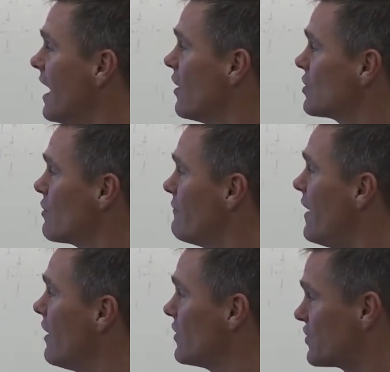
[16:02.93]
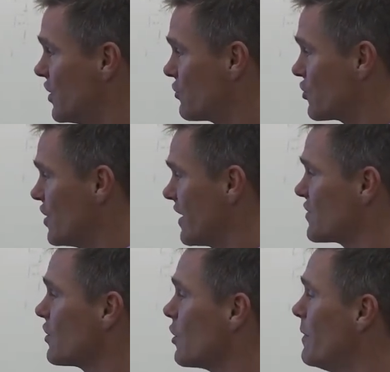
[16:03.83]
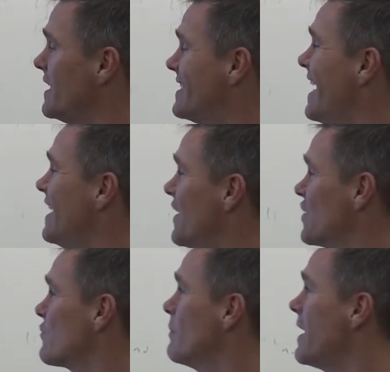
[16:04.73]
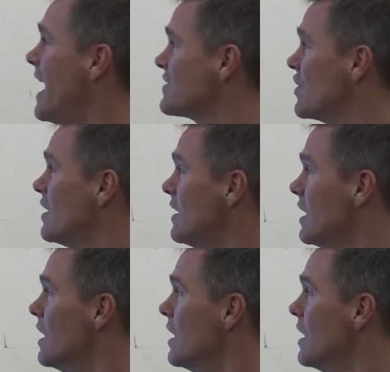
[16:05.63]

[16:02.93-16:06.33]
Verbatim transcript: And also I found this interesting. It's a little bit dated. It's from NASA.